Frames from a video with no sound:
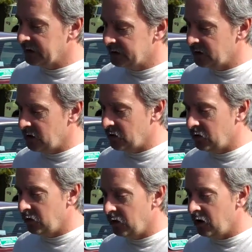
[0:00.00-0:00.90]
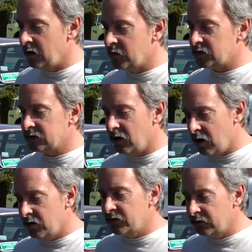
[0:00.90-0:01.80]
So almost
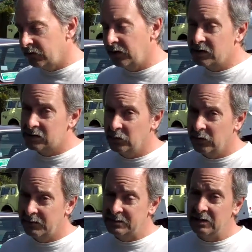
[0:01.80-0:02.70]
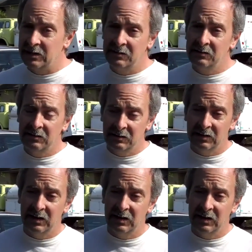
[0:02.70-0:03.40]
all the leaks that we've seen